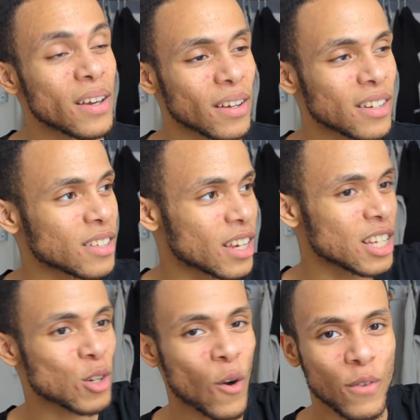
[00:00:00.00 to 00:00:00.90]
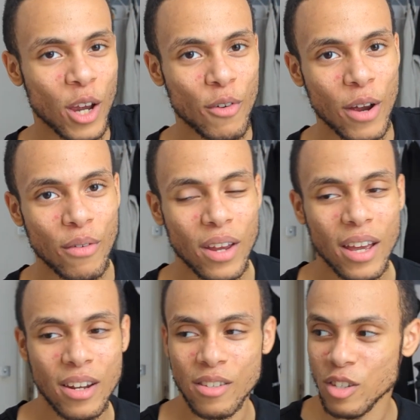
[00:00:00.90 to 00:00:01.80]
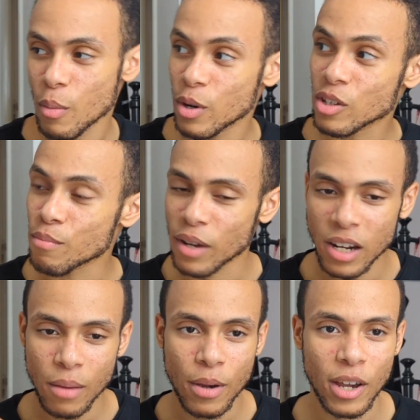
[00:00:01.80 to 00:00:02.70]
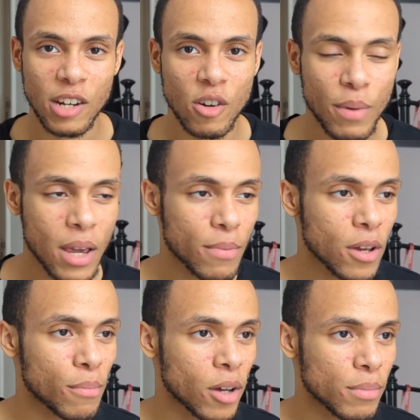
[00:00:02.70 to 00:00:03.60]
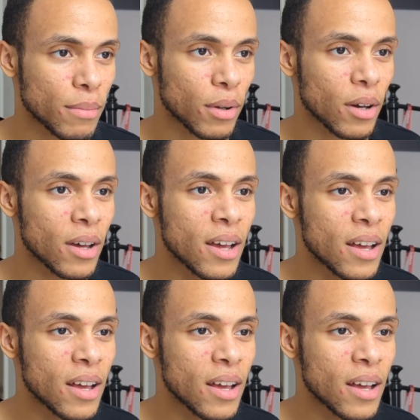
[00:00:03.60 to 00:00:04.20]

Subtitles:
There's kids coughing around there. There's someone else complaining about getting wrong paper. Blah blah blah.